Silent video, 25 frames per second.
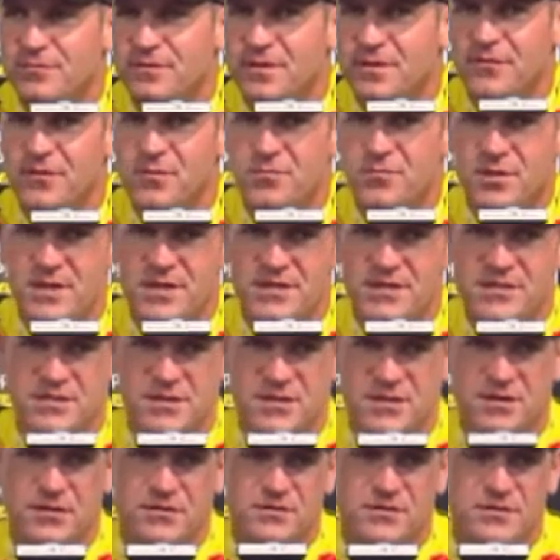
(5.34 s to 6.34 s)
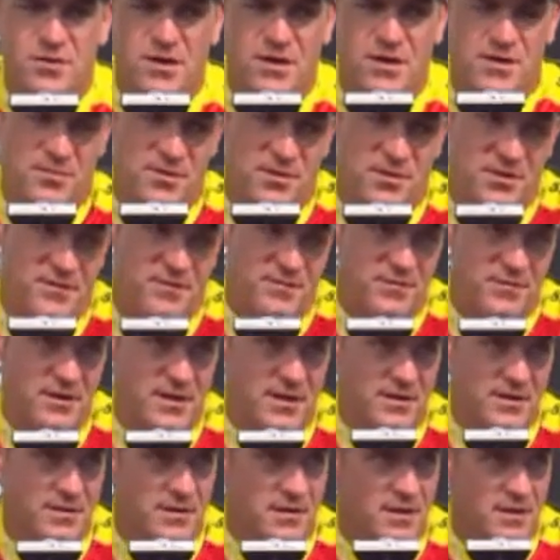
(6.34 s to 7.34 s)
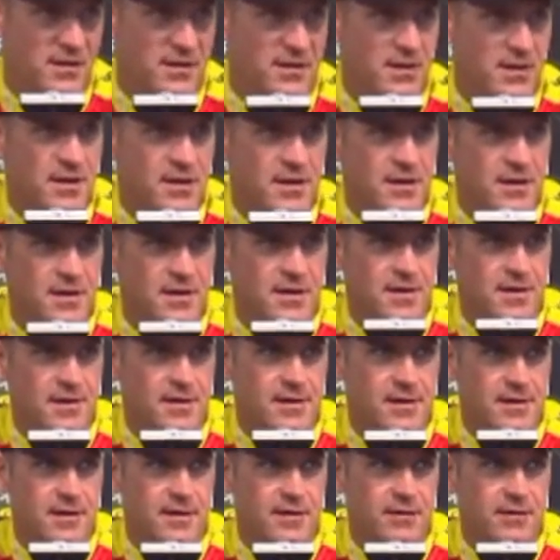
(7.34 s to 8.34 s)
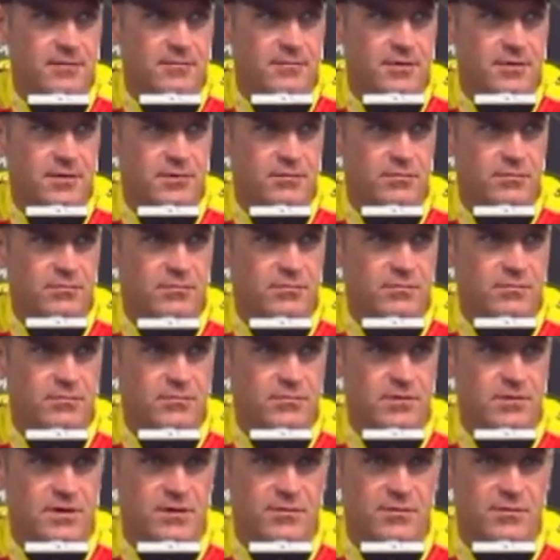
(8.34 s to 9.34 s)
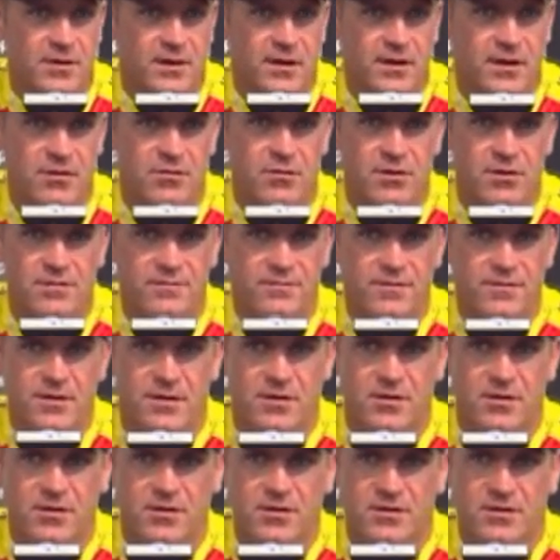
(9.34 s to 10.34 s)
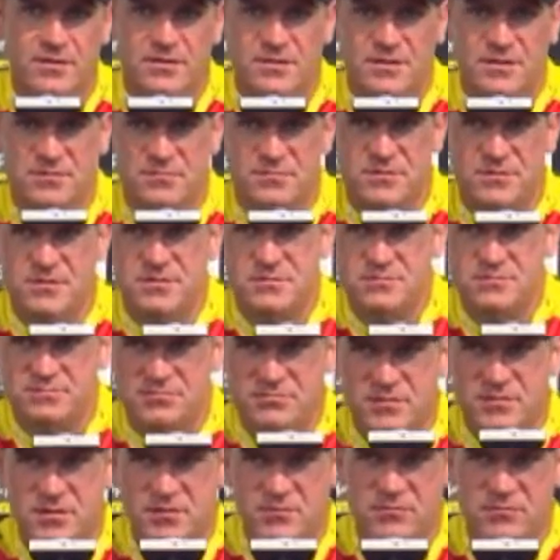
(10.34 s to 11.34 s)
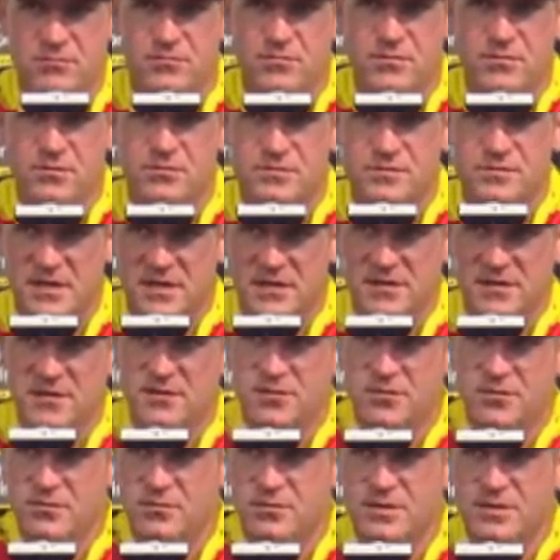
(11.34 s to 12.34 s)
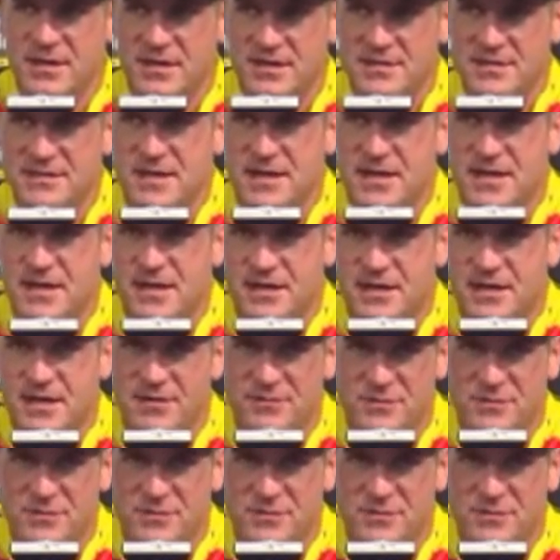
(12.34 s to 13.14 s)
different beast here. It's quite a bit different, I think. You know, when I go to Infineon, it seems, you know, real technical, kind of tight, kind of a